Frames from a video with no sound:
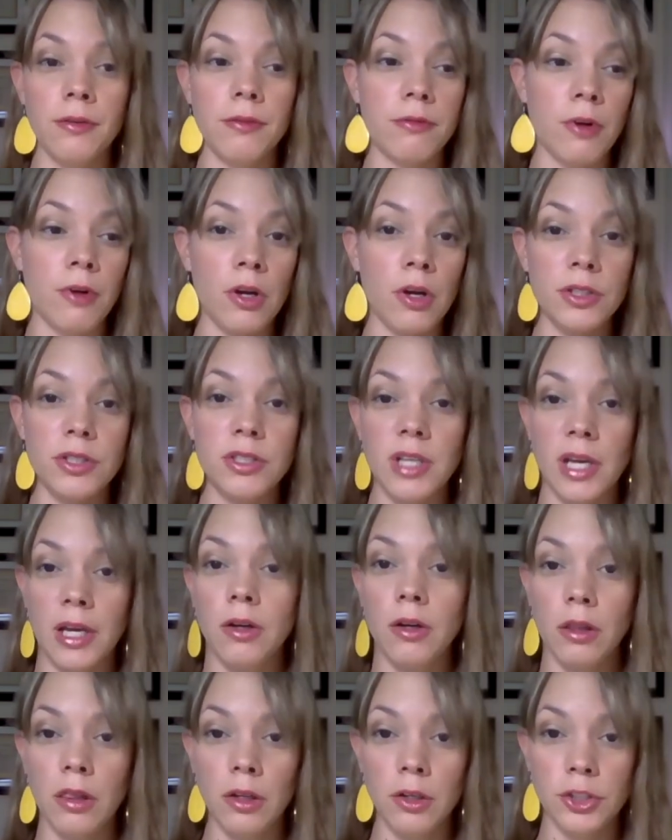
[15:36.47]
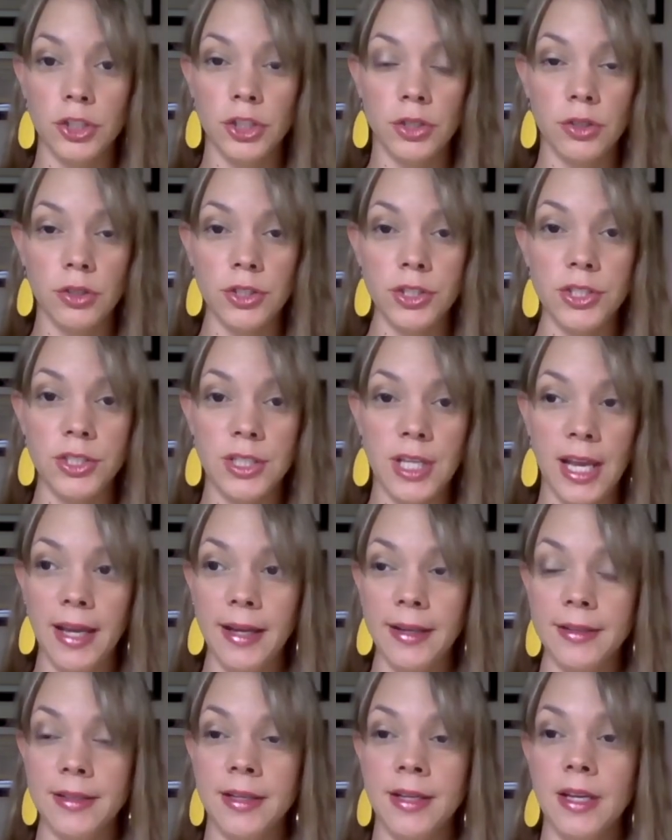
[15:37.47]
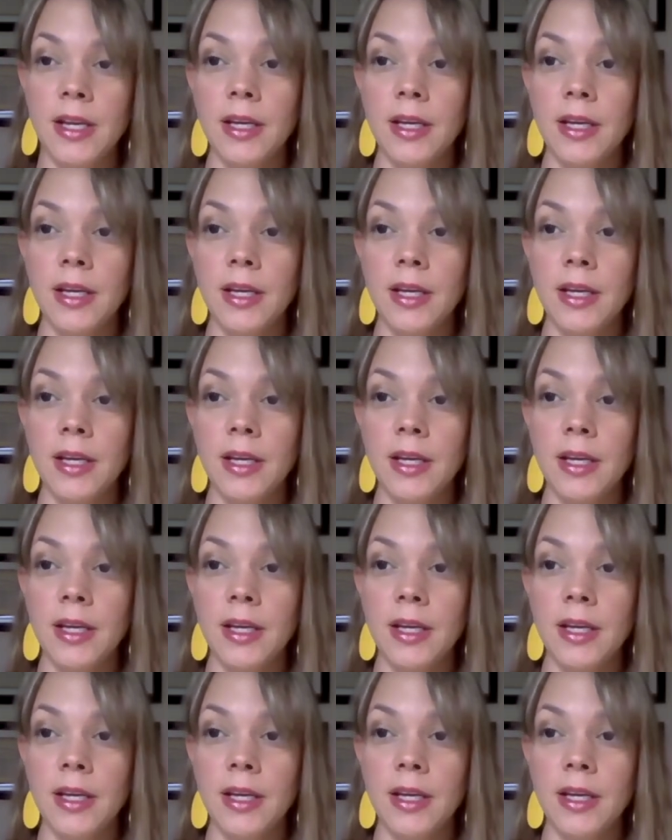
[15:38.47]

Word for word: wrong psychological state